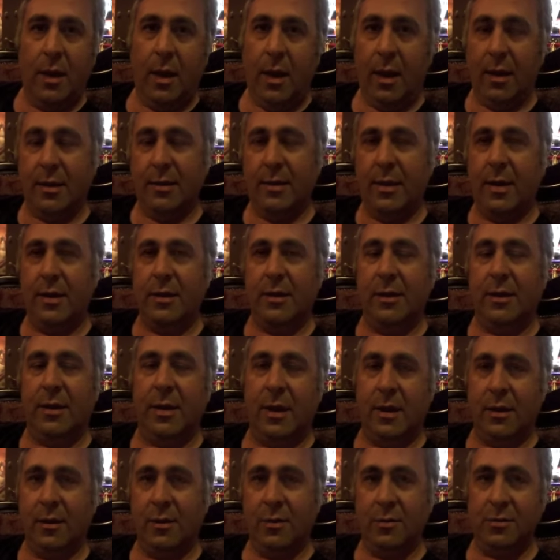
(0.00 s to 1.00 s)
and then you
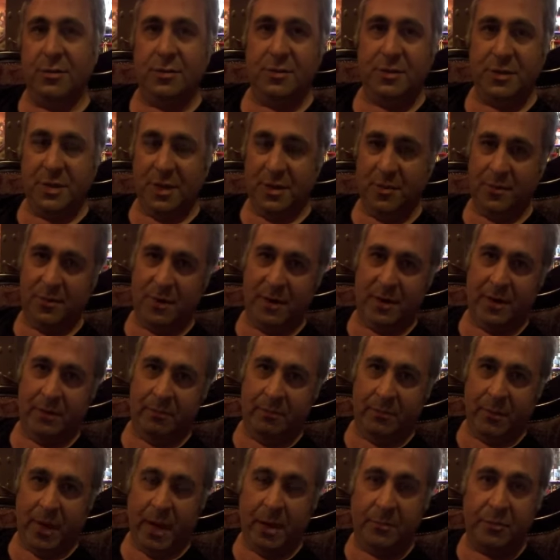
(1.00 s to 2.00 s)
can go to Xero
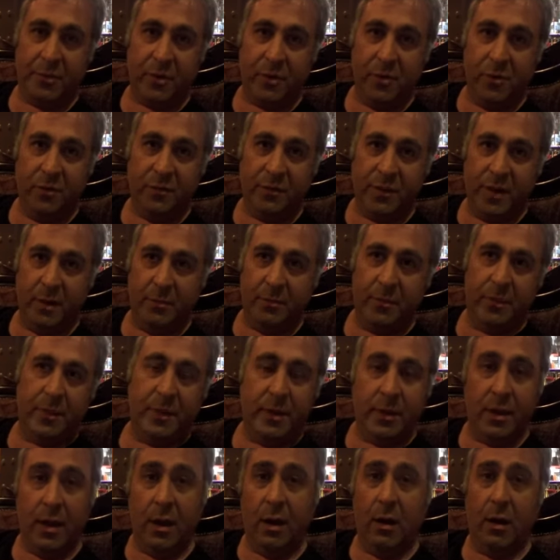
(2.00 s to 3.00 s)
and approve them.
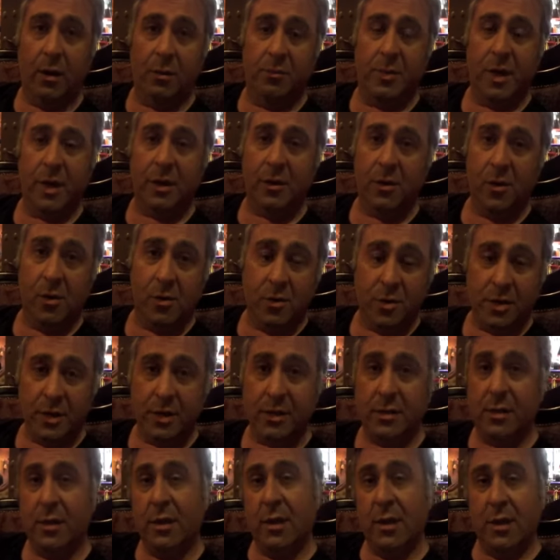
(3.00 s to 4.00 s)
They'll all be
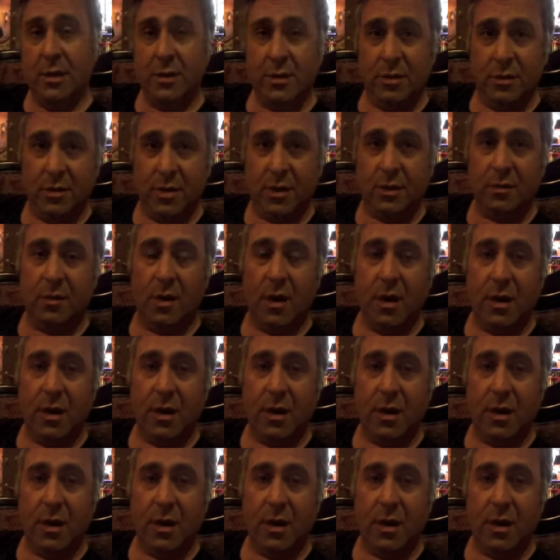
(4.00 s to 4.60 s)
coded to